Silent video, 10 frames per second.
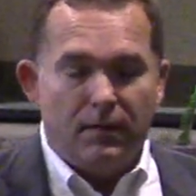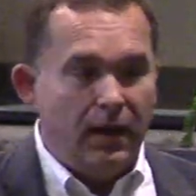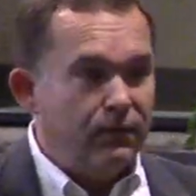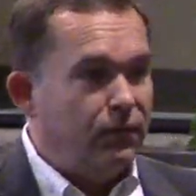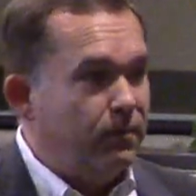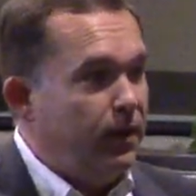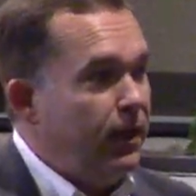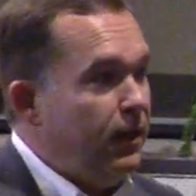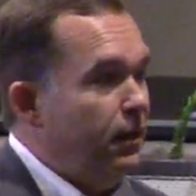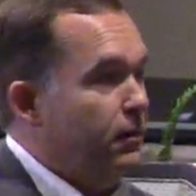And for
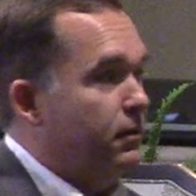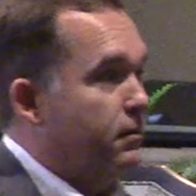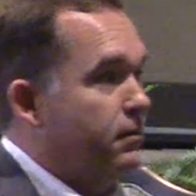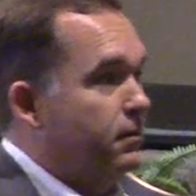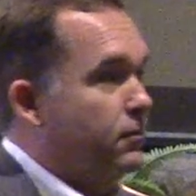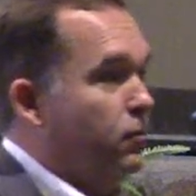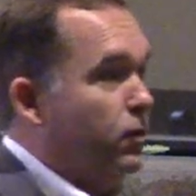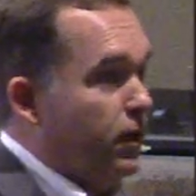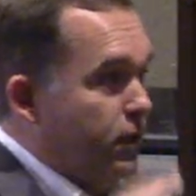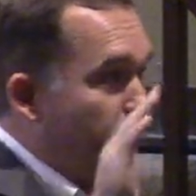me,
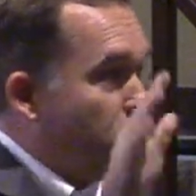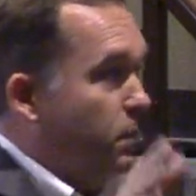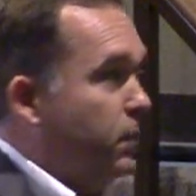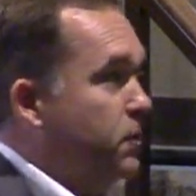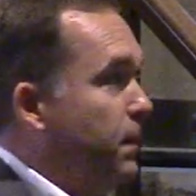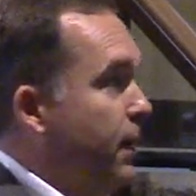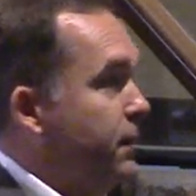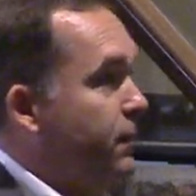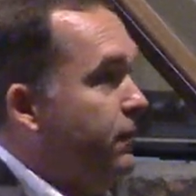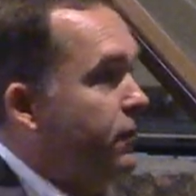with an eternal
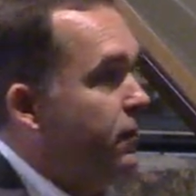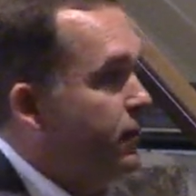perspective,